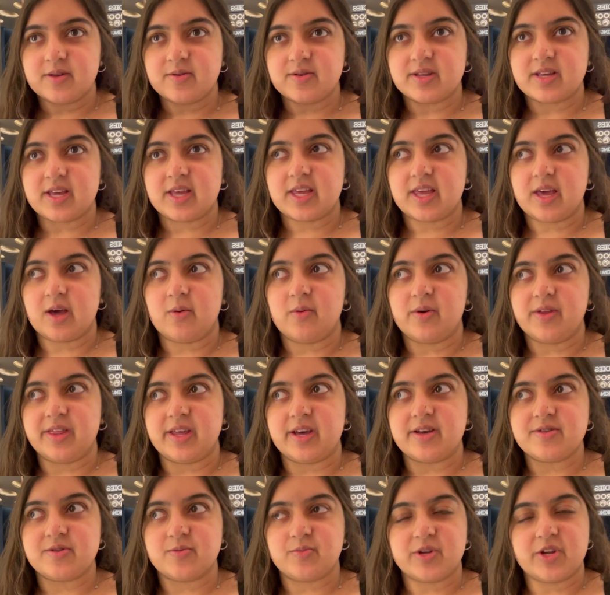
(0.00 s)
It was like, yeah,
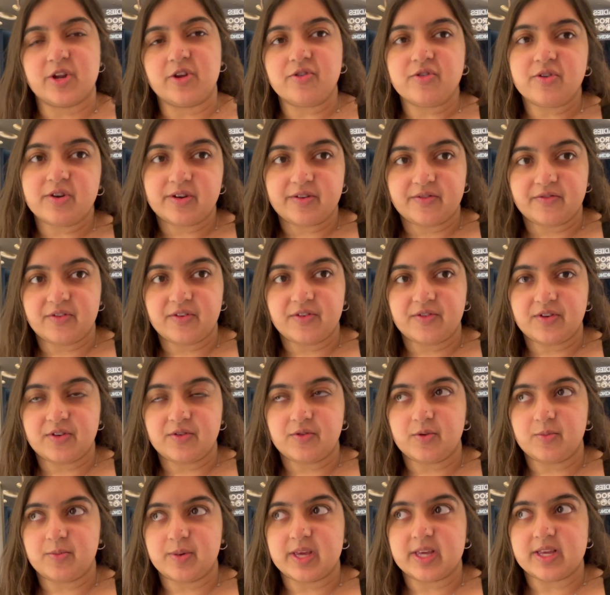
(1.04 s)
1,150
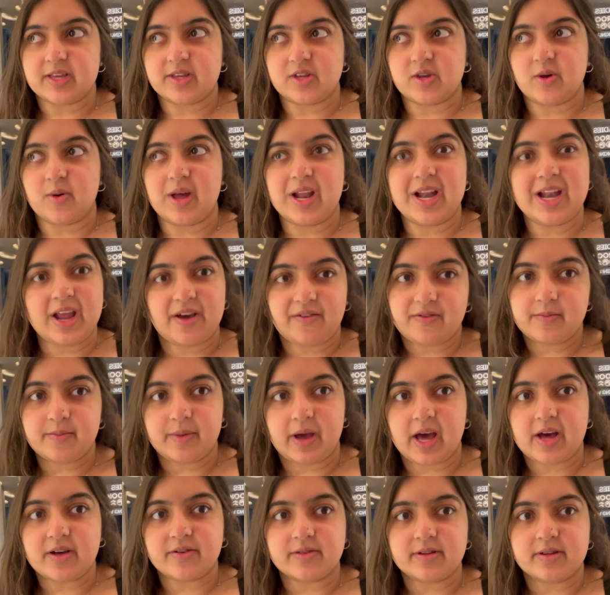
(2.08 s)
rupees, so
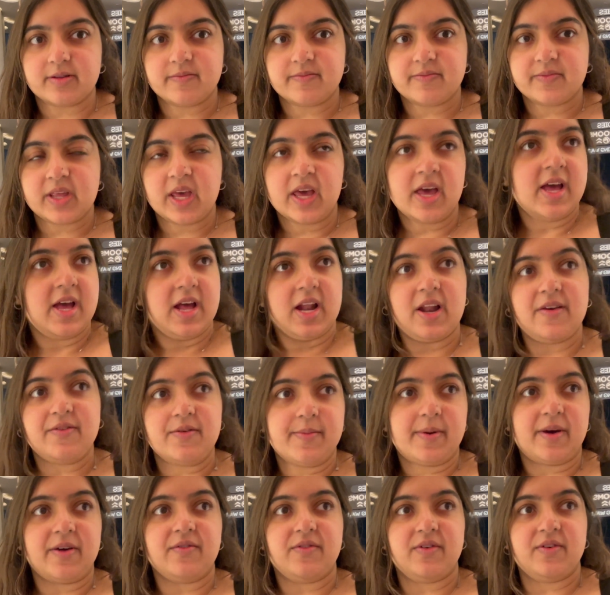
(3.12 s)

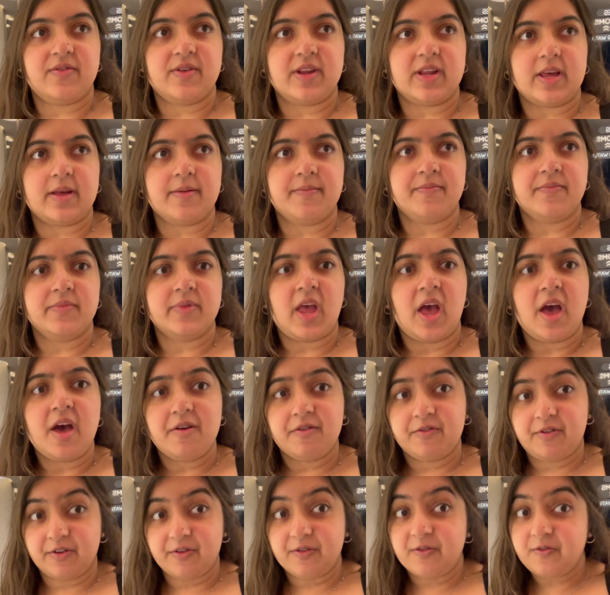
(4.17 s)
£11.50
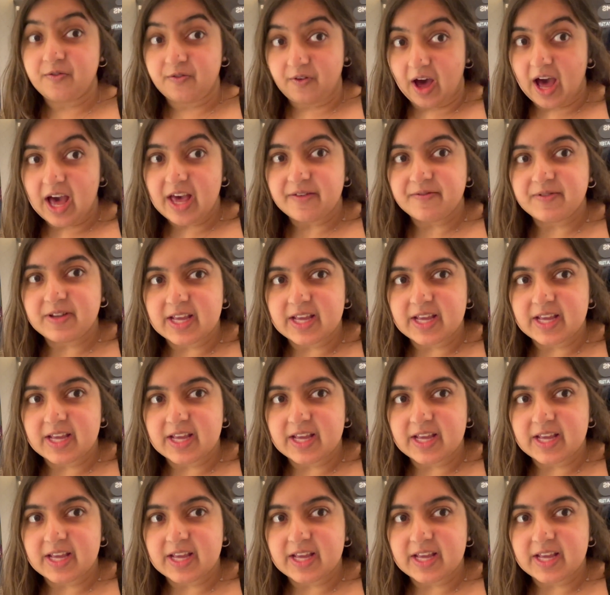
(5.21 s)
for 5